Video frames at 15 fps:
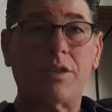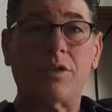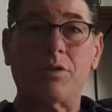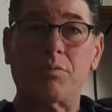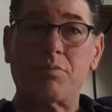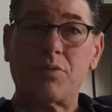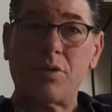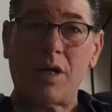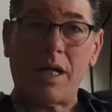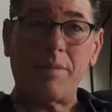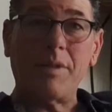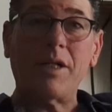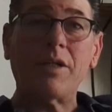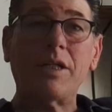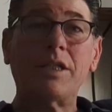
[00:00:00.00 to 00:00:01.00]
your
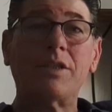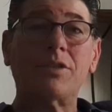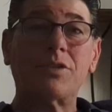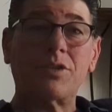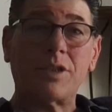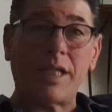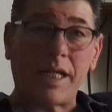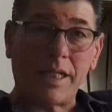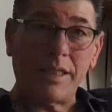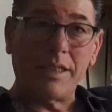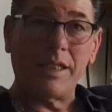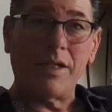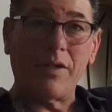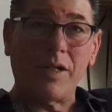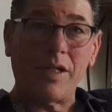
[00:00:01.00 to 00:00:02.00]
primary and your
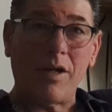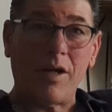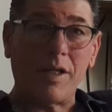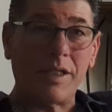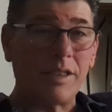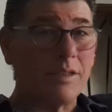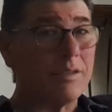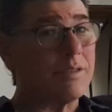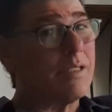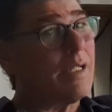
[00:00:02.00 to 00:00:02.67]
secondary audience.